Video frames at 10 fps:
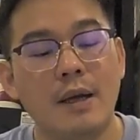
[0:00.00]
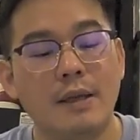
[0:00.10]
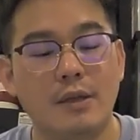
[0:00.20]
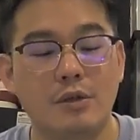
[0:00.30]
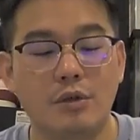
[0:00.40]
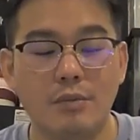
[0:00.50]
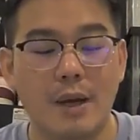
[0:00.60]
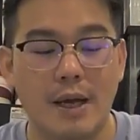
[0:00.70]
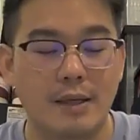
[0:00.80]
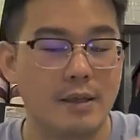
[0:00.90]
The Zoom
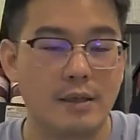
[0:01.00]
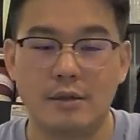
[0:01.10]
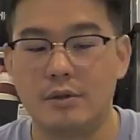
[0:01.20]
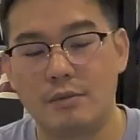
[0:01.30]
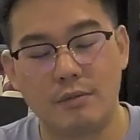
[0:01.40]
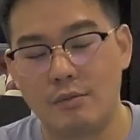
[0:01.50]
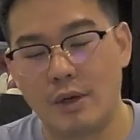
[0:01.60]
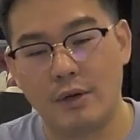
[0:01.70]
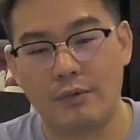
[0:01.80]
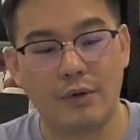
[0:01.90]
X is
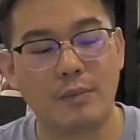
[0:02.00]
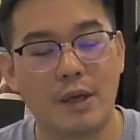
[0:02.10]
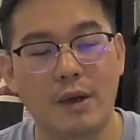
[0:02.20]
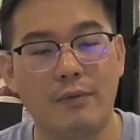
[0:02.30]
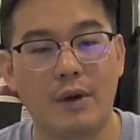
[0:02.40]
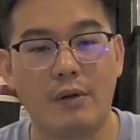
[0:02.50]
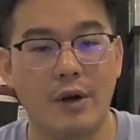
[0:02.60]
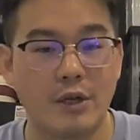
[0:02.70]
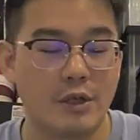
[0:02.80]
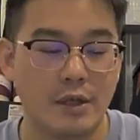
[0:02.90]
wonderful. The
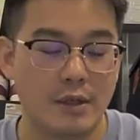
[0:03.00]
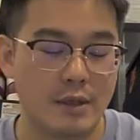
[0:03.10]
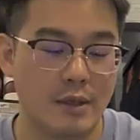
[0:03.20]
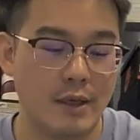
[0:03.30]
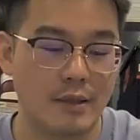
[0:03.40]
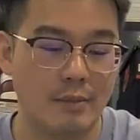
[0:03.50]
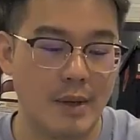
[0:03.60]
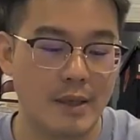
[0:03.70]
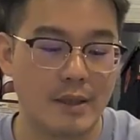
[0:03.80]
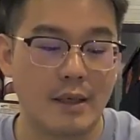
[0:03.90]
configuration is
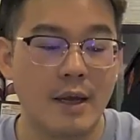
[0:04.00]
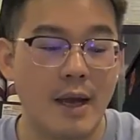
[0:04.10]
amazing.